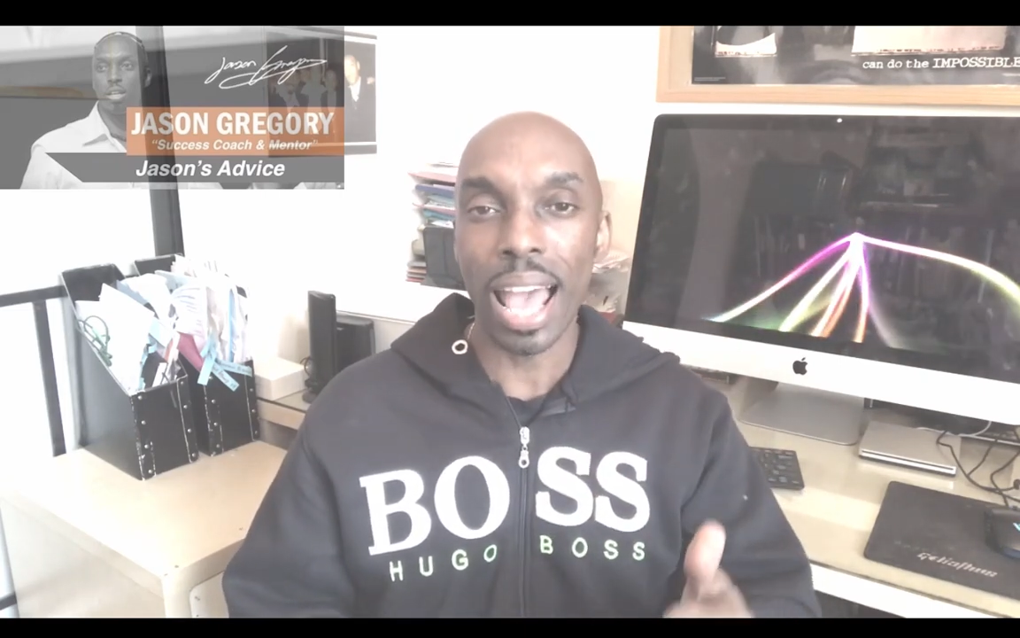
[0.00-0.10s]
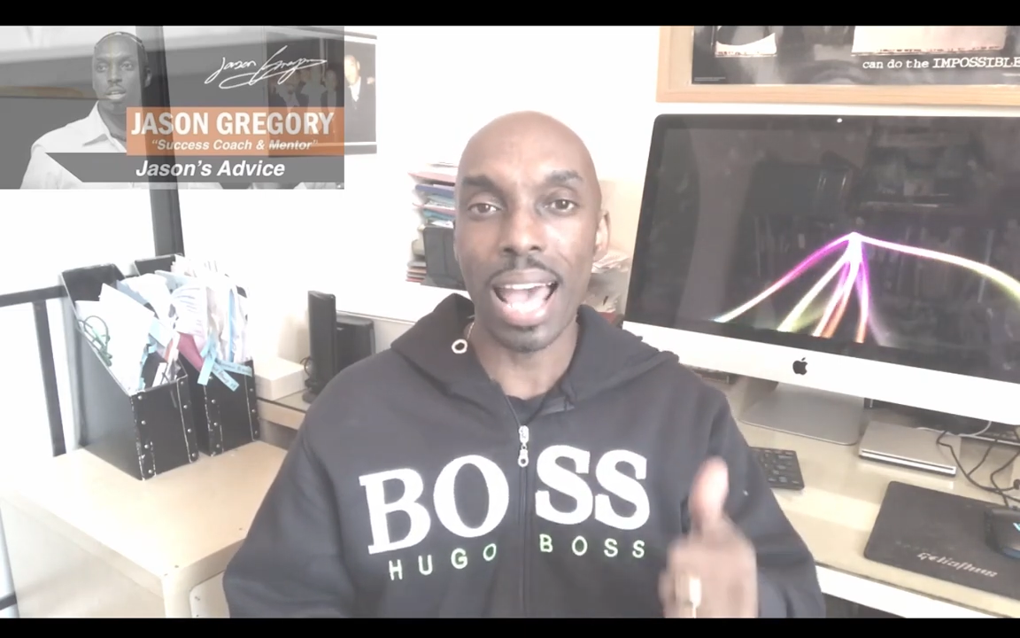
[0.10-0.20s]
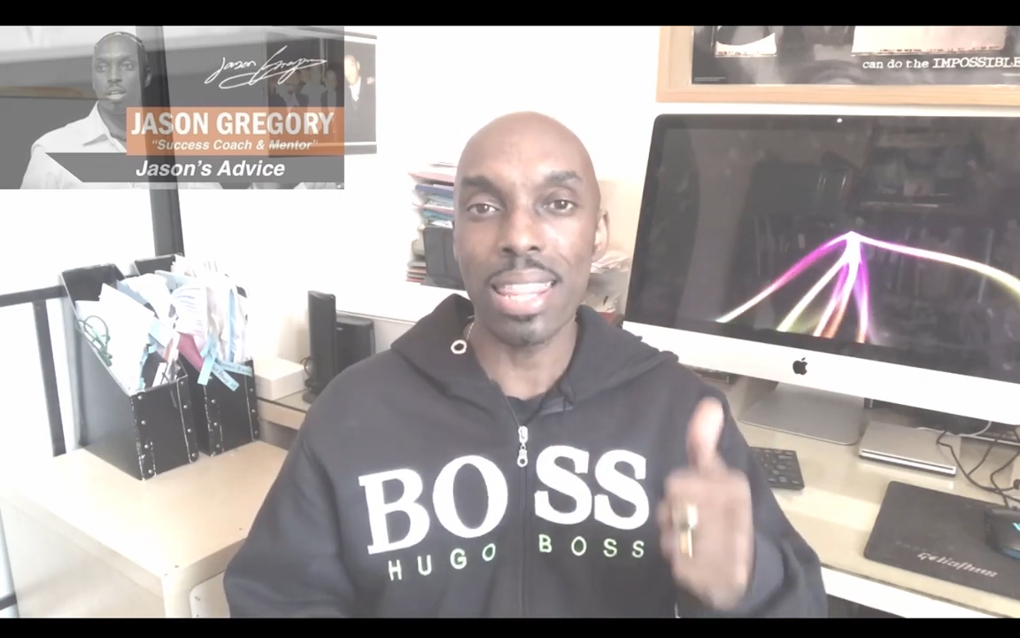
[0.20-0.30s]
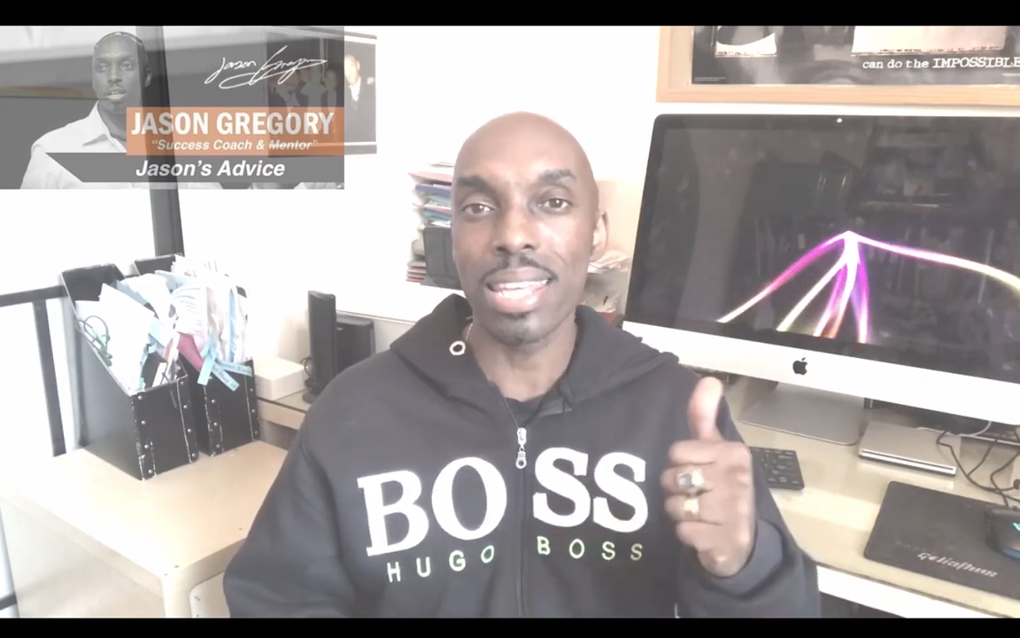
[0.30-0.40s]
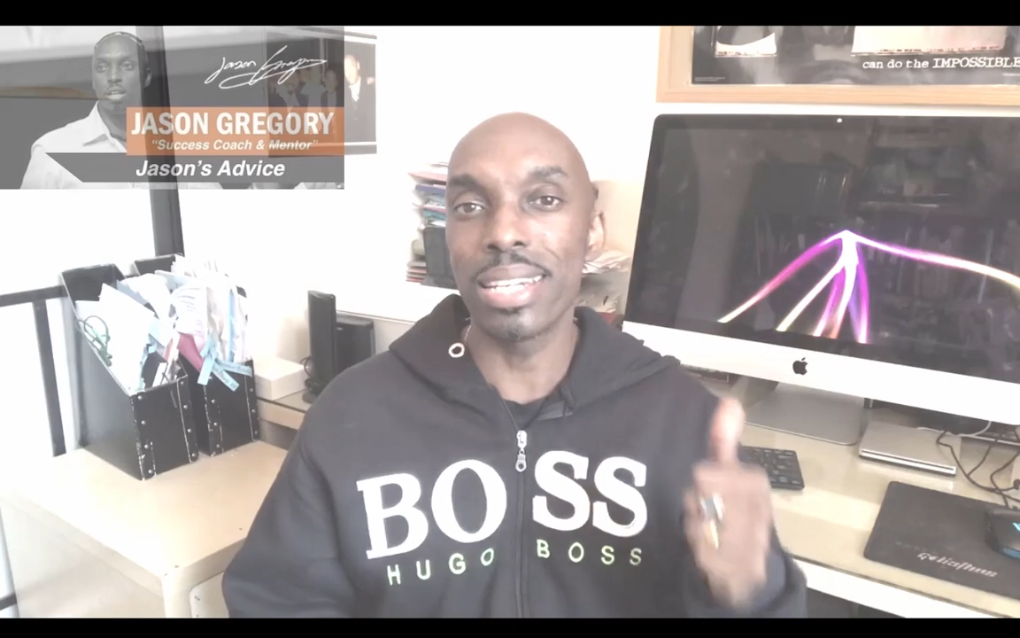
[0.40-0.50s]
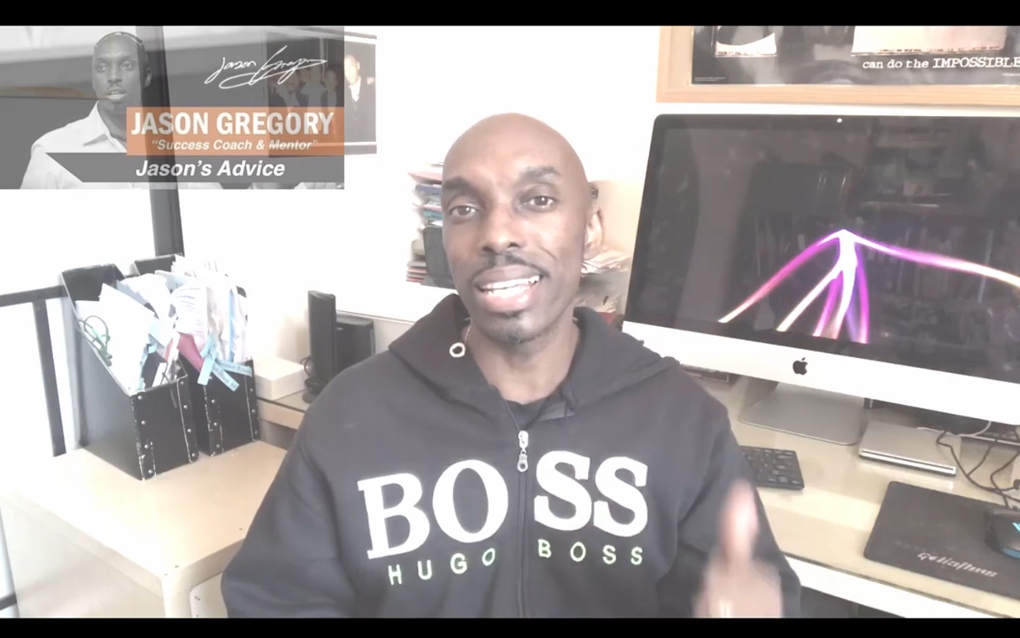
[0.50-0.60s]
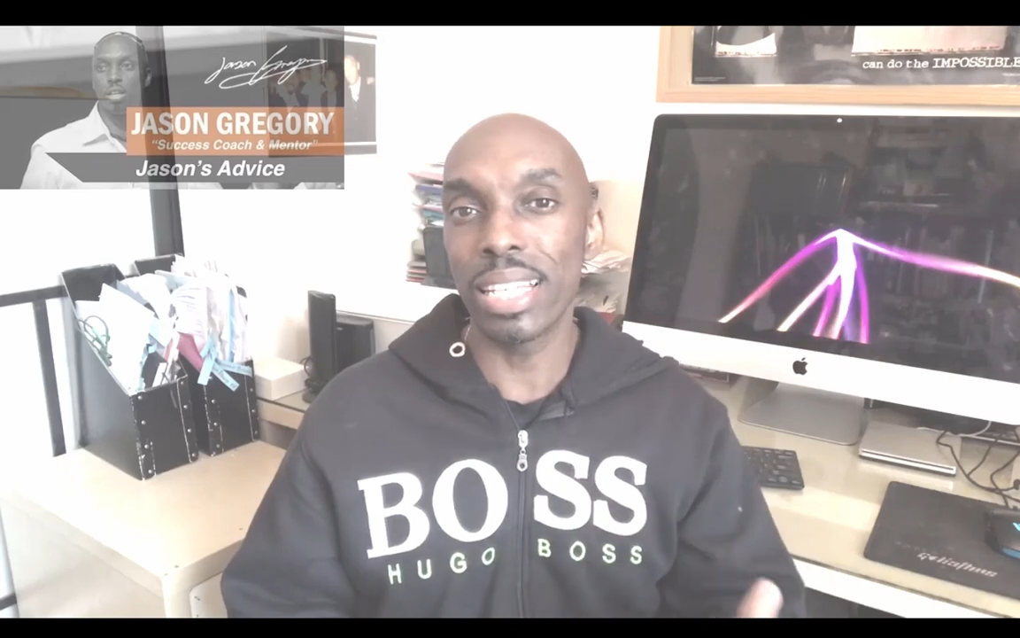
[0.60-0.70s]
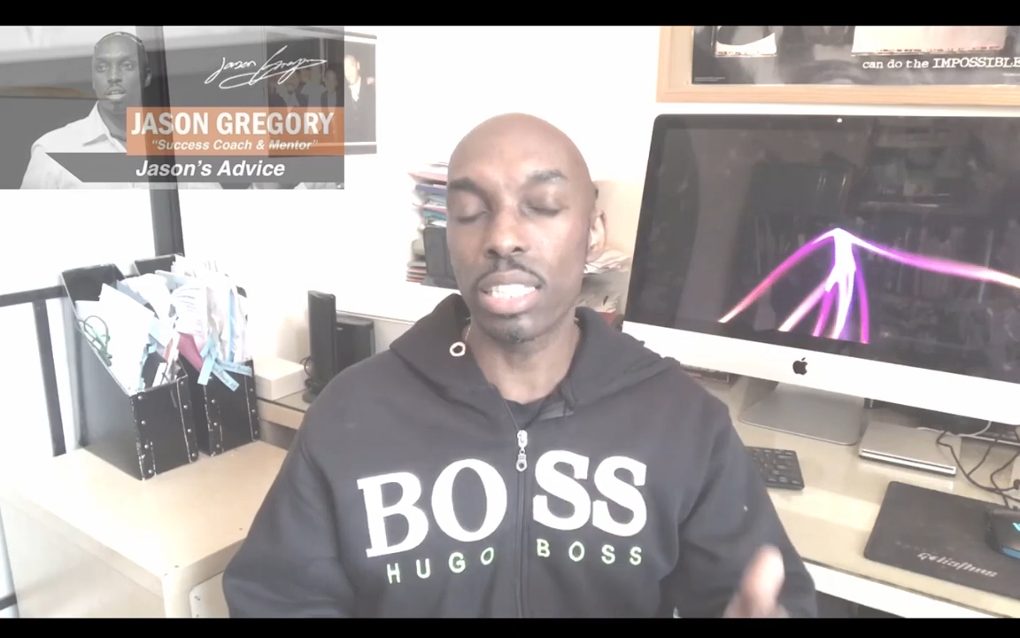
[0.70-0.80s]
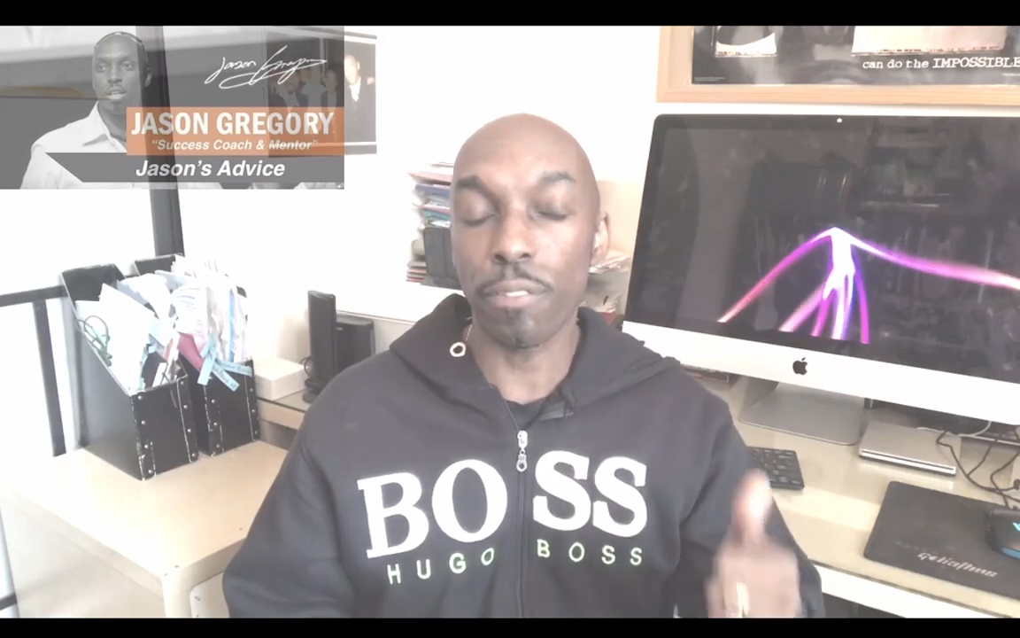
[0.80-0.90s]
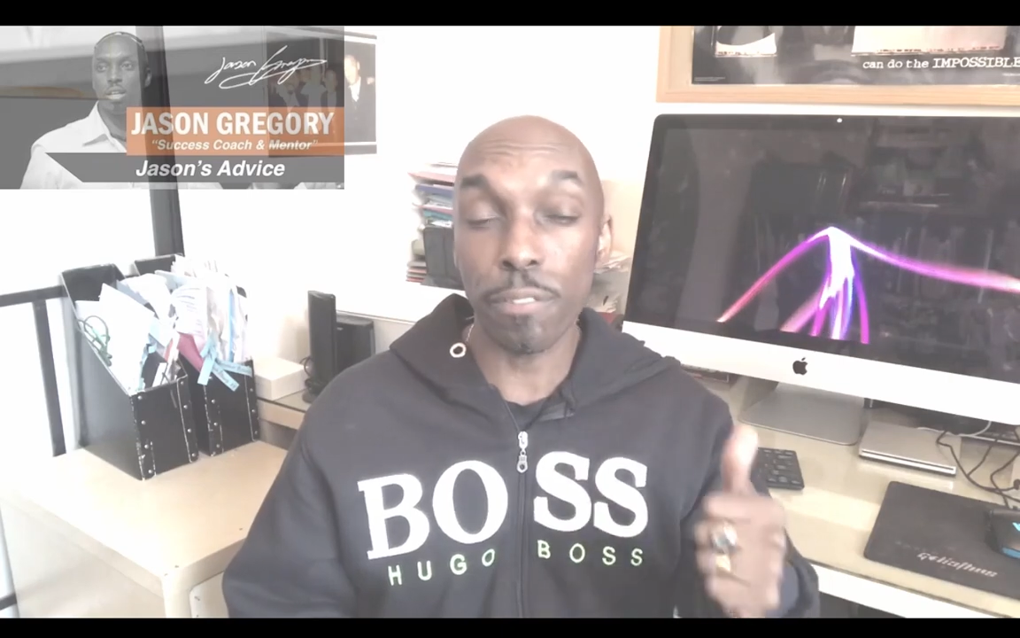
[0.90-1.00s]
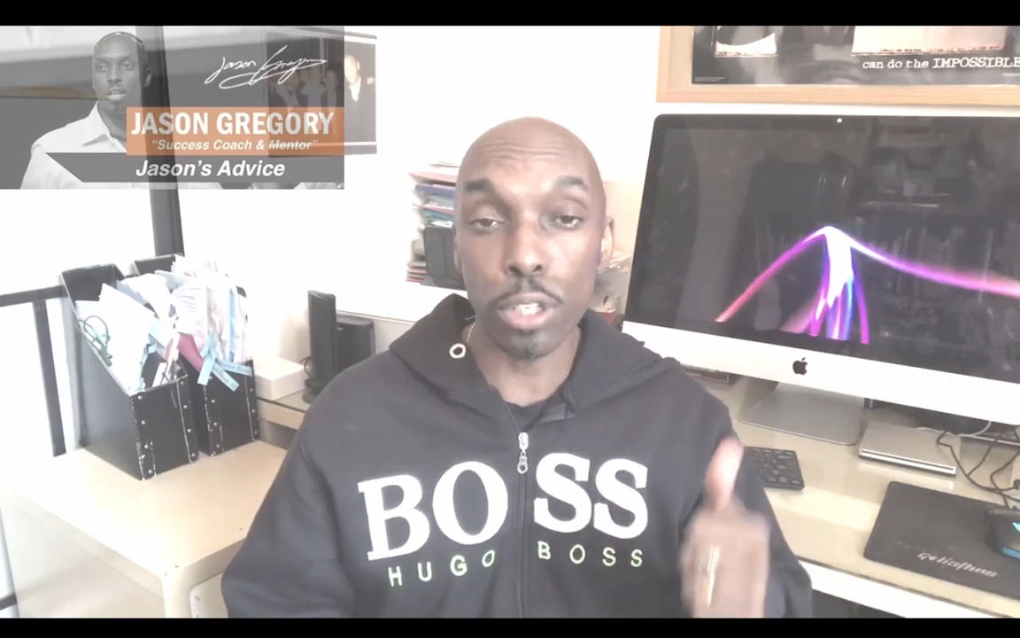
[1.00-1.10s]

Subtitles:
and the need to